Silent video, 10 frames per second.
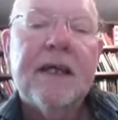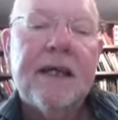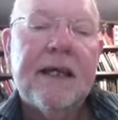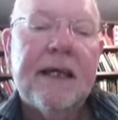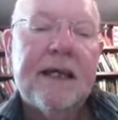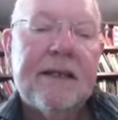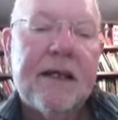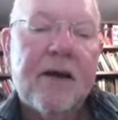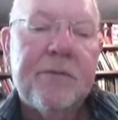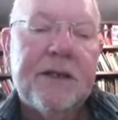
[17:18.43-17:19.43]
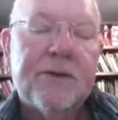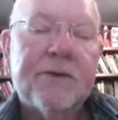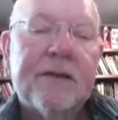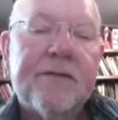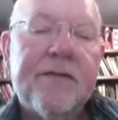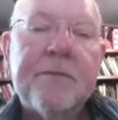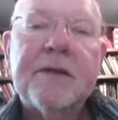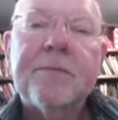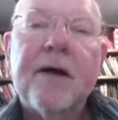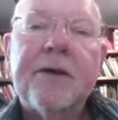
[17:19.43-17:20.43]
in Opening Doors to
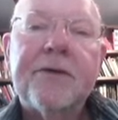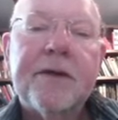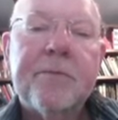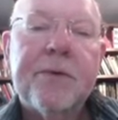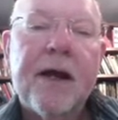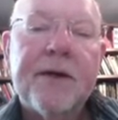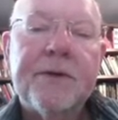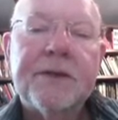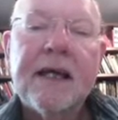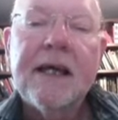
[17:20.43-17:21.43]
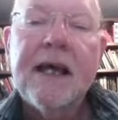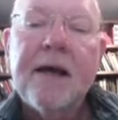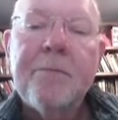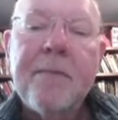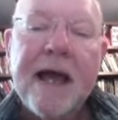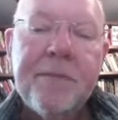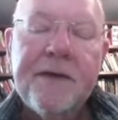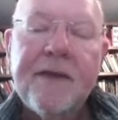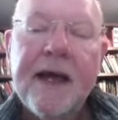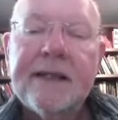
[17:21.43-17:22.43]
Famous Poetry and Prose. Maybe
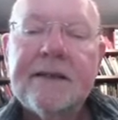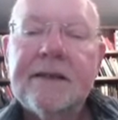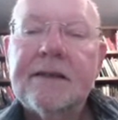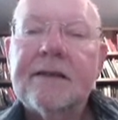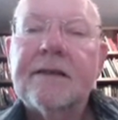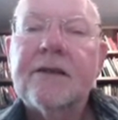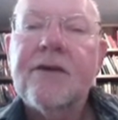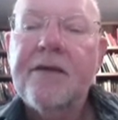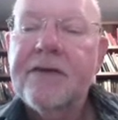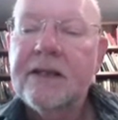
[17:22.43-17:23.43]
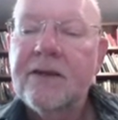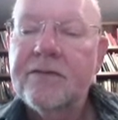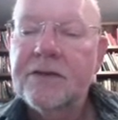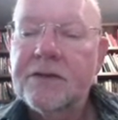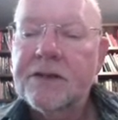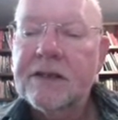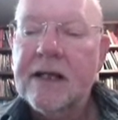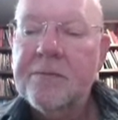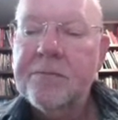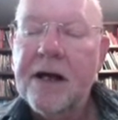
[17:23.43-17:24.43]
then graphic novels
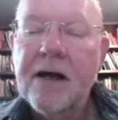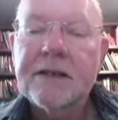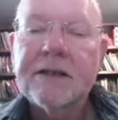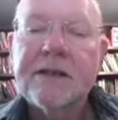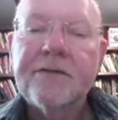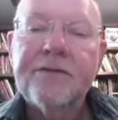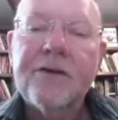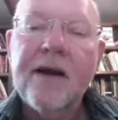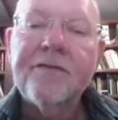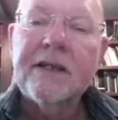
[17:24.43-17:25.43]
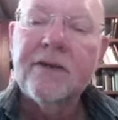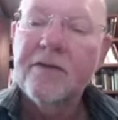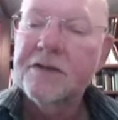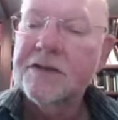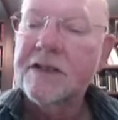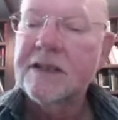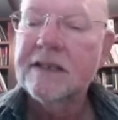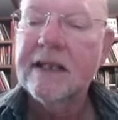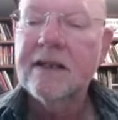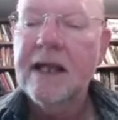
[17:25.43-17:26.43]
and parts of graphic novels that
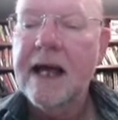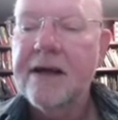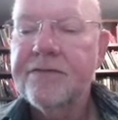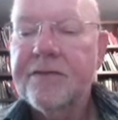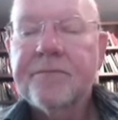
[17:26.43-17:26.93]
still have